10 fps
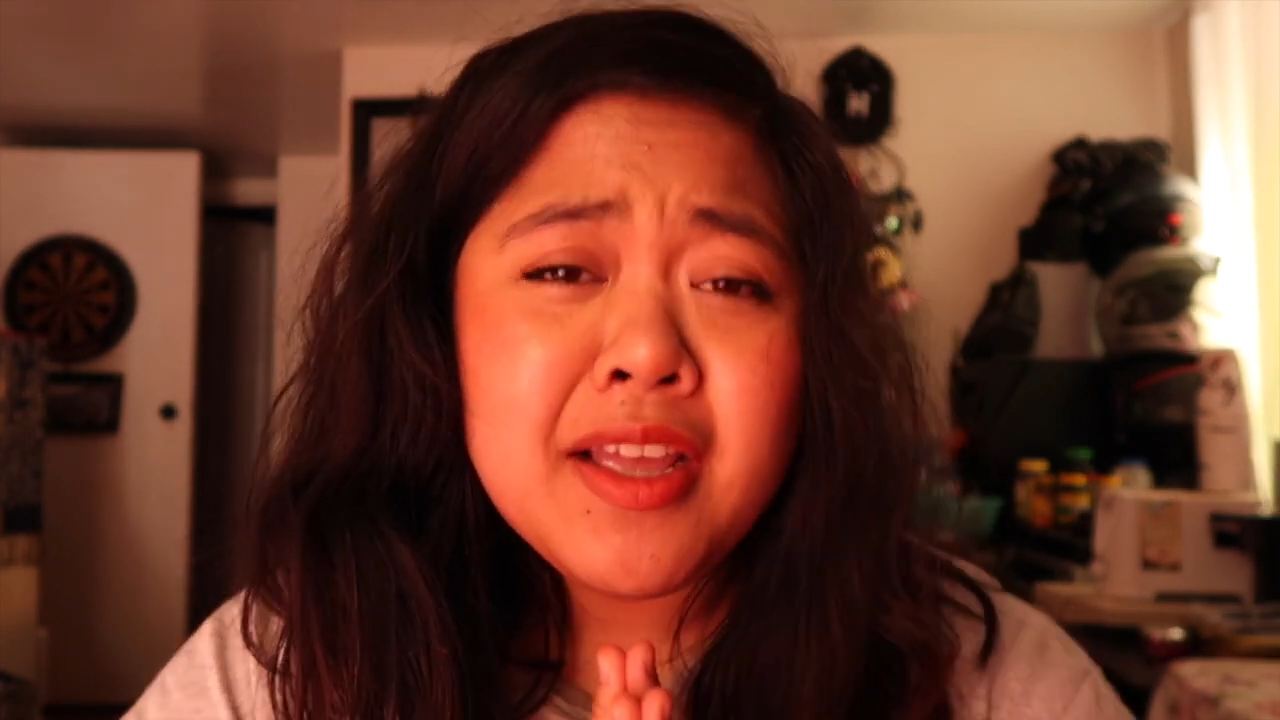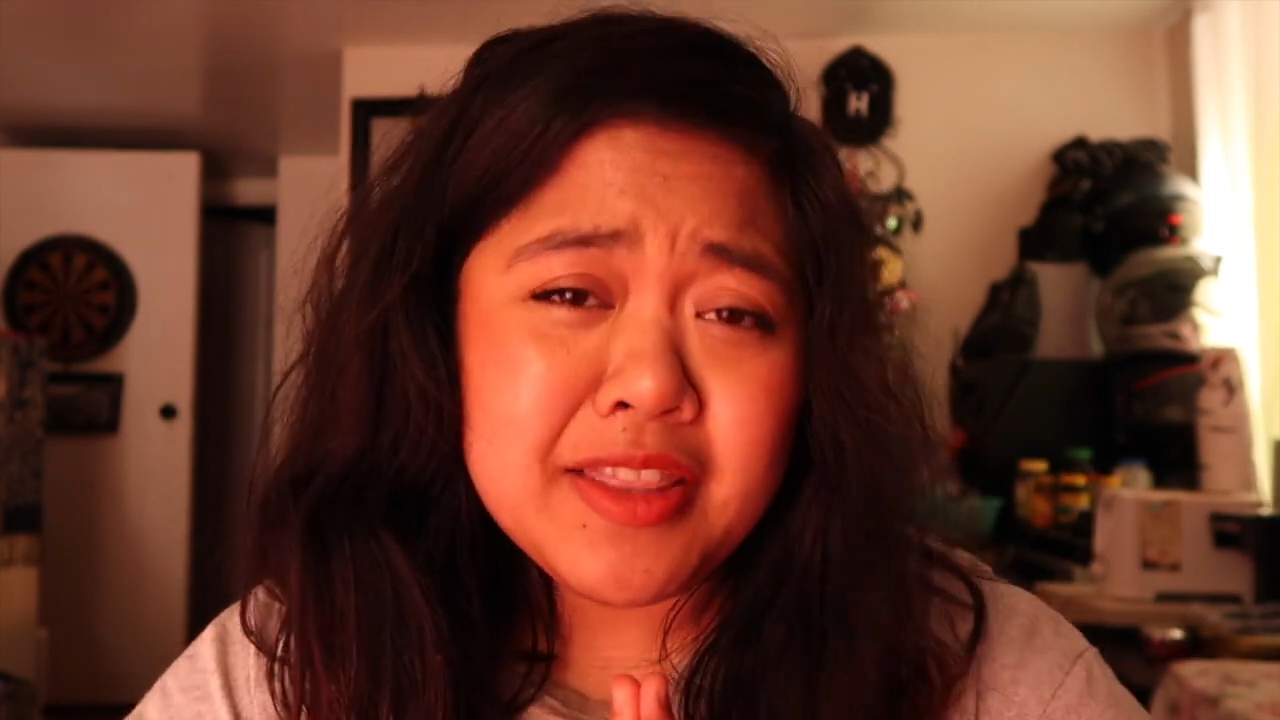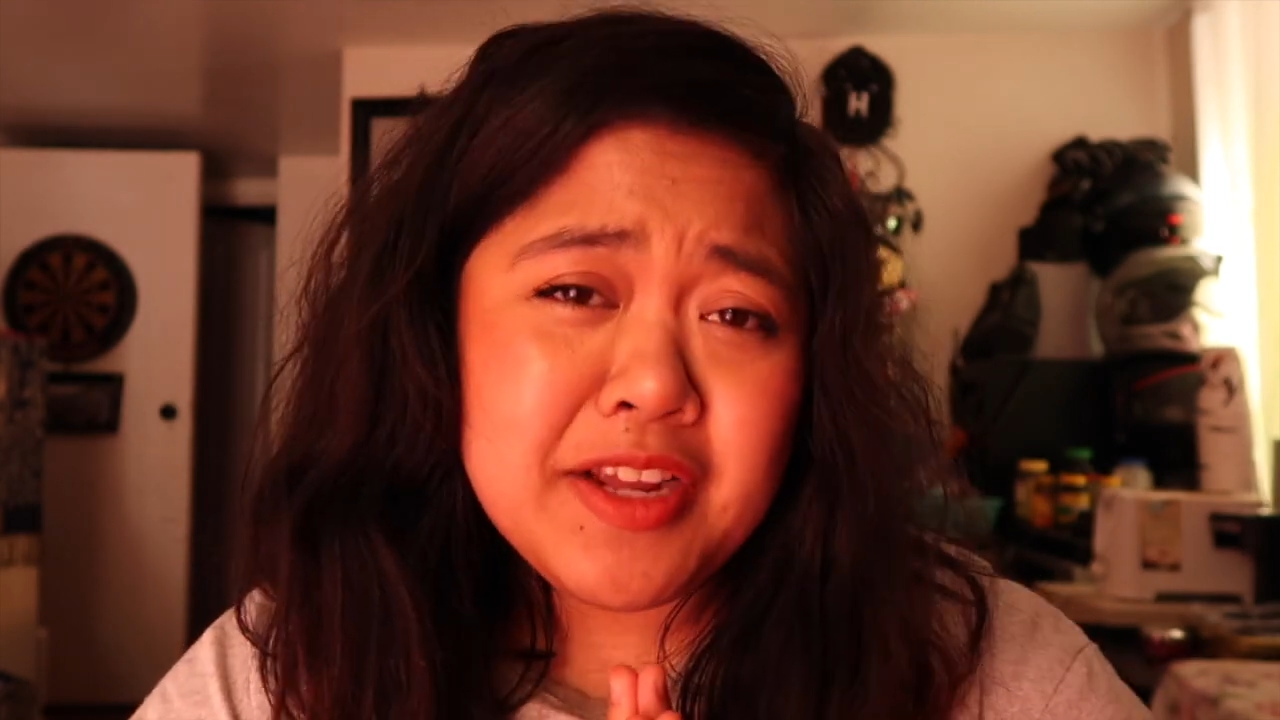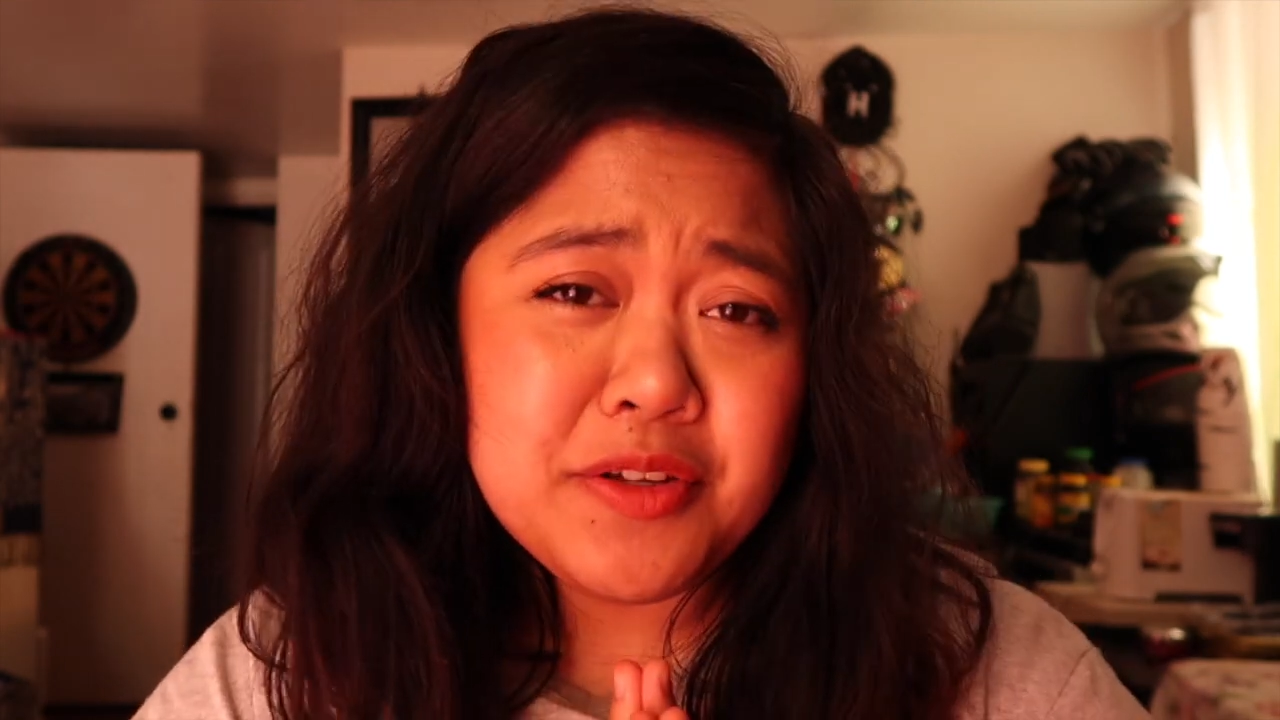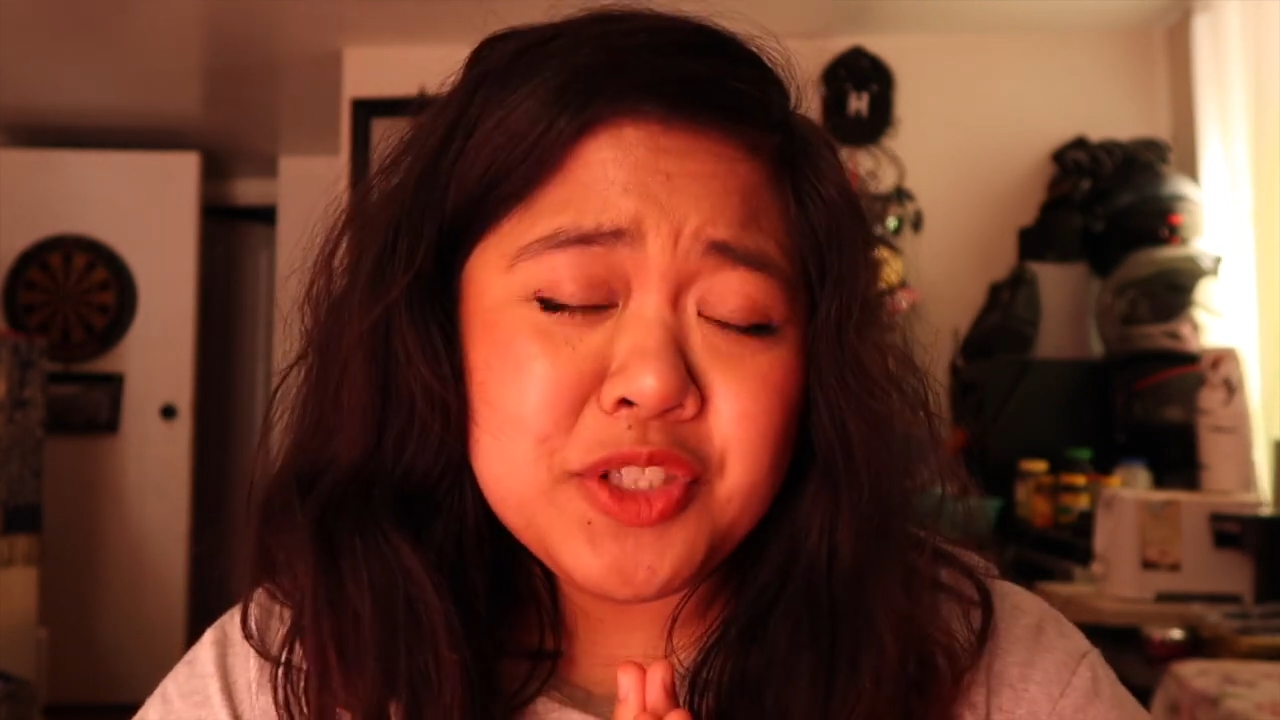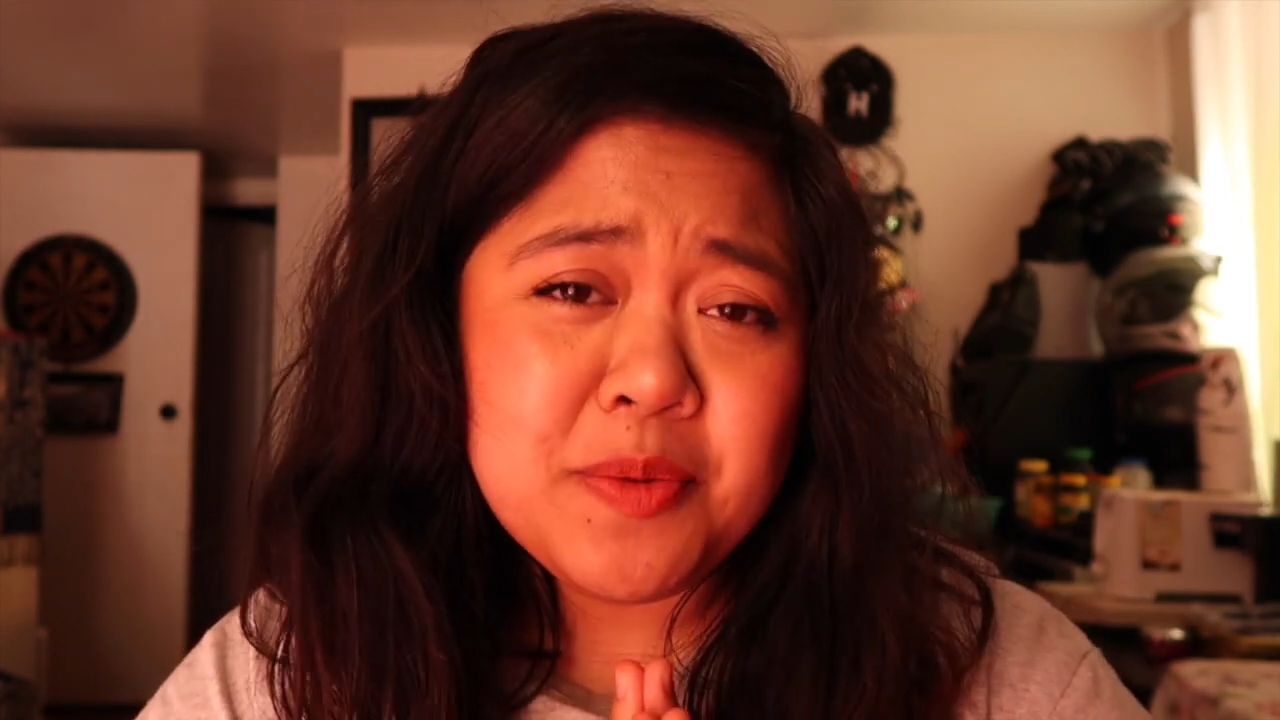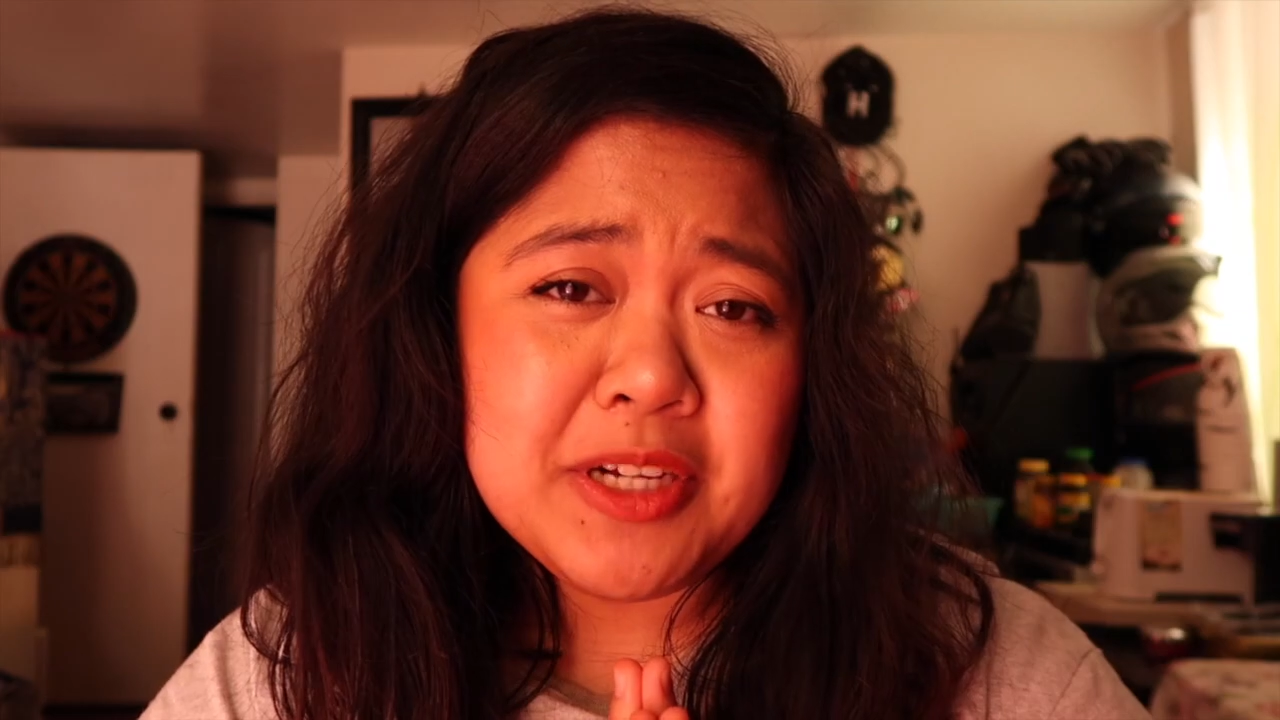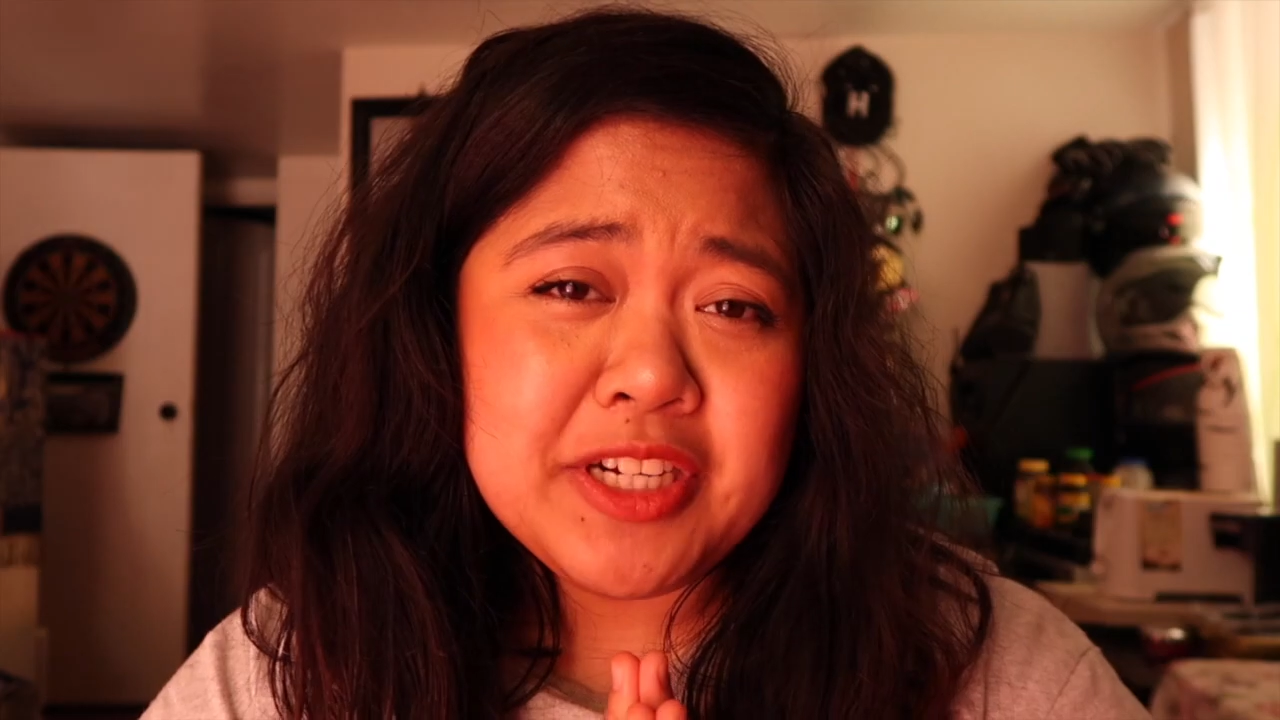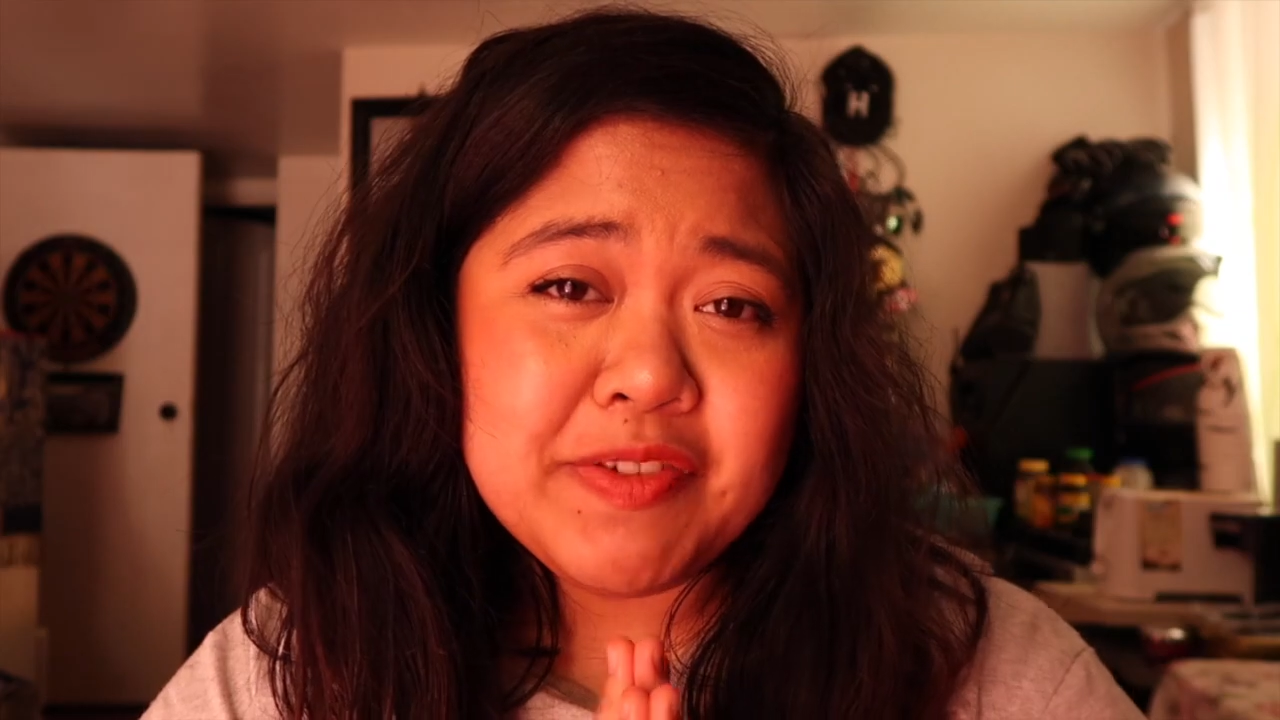Thank you so much,